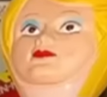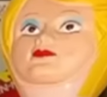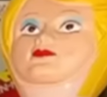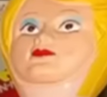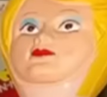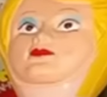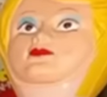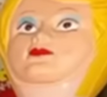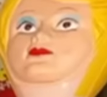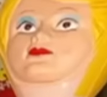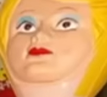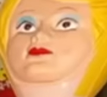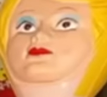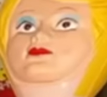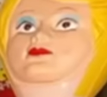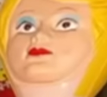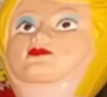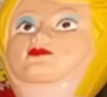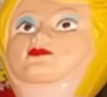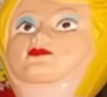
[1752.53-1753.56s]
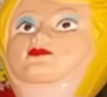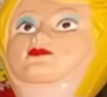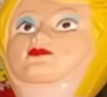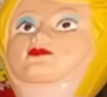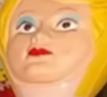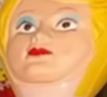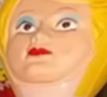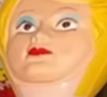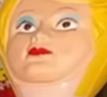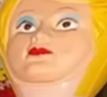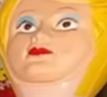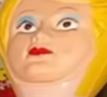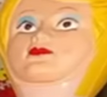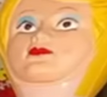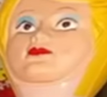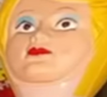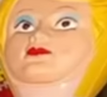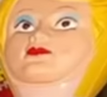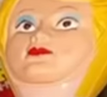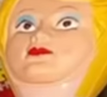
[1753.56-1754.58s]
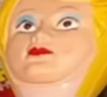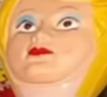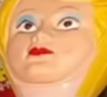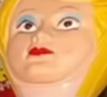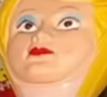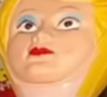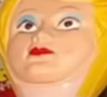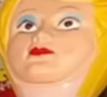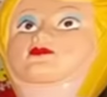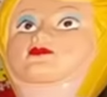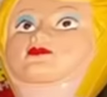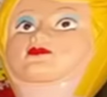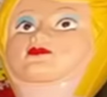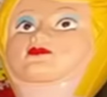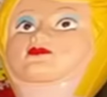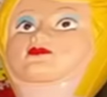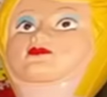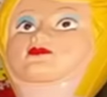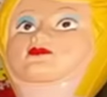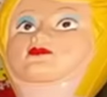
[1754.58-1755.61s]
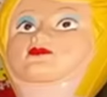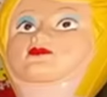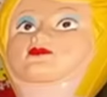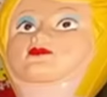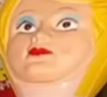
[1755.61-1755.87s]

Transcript: No words are spoken by the person on screen.